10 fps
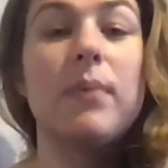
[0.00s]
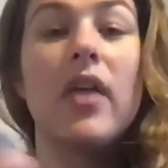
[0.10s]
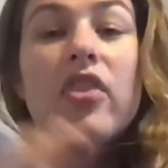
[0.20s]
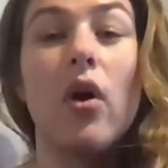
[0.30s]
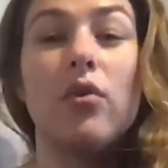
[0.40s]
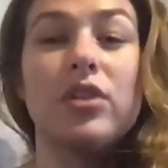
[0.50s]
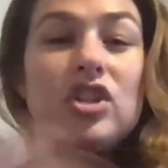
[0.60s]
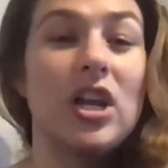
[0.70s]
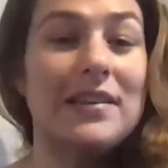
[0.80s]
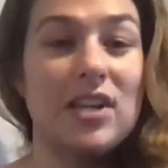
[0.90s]
but the only
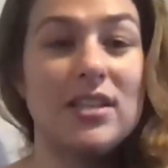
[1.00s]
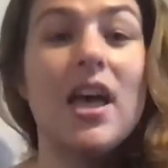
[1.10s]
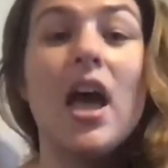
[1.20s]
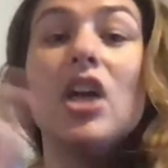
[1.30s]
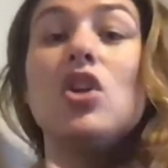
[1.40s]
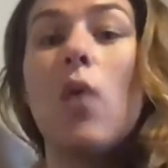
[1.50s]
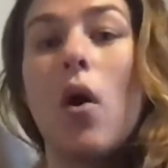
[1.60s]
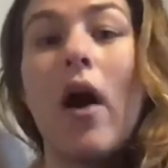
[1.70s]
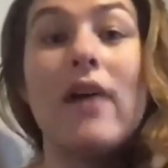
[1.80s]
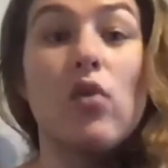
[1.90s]
change is you
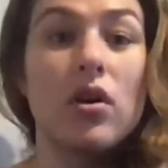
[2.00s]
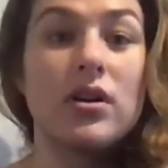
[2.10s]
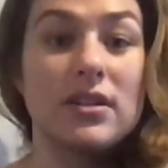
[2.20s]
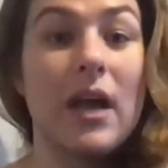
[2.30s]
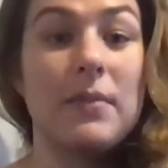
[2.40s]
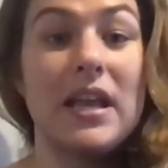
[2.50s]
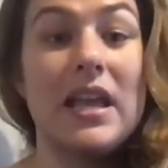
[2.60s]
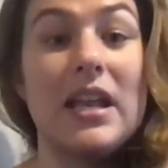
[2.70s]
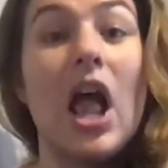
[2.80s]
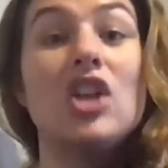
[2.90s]
won't have orders coming
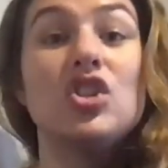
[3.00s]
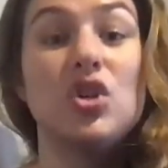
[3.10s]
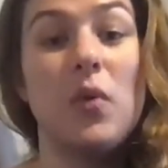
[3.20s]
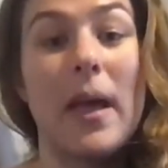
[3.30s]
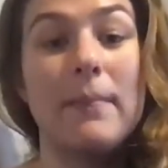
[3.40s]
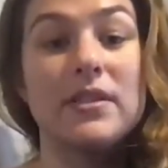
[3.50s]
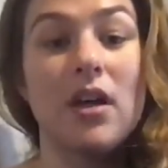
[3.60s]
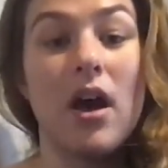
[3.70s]
in to Amazon.